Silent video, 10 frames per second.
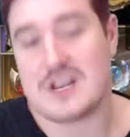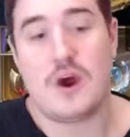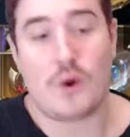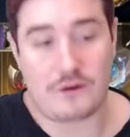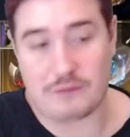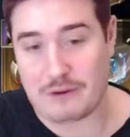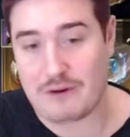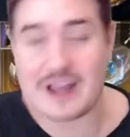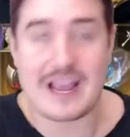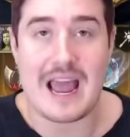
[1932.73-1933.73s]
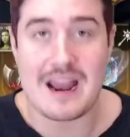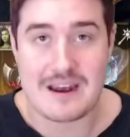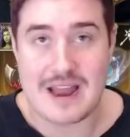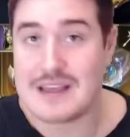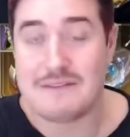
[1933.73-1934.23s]
or if we were running
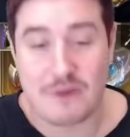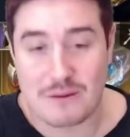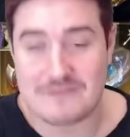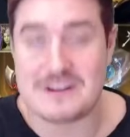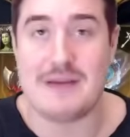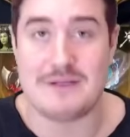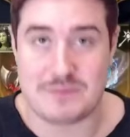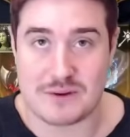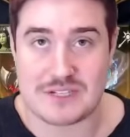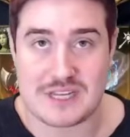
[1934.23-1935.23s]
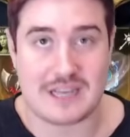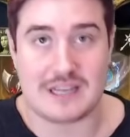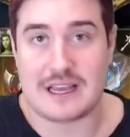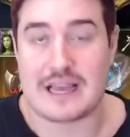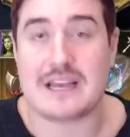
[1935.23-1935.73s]
en- any form of damage boosting,
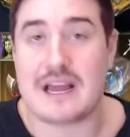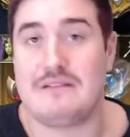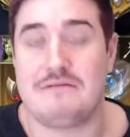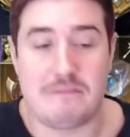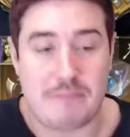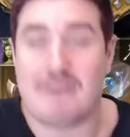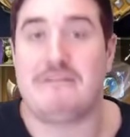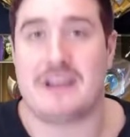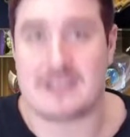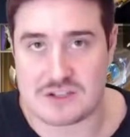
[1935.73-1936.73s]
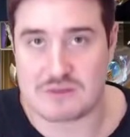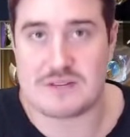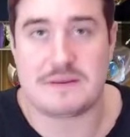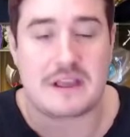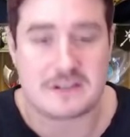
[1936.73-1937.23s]
like any kind of buffing, so
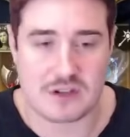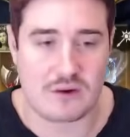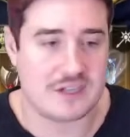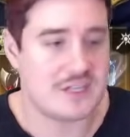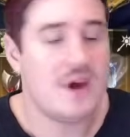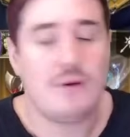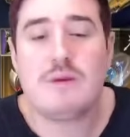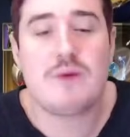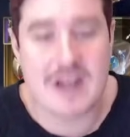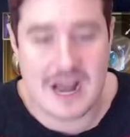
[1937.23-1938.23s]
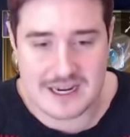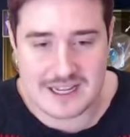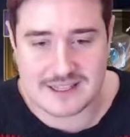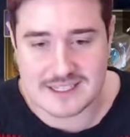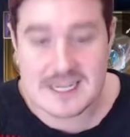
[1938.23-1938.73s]
something like Dolores, we would not
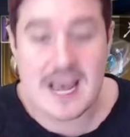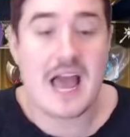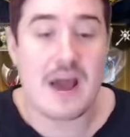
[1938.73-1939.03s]
need this.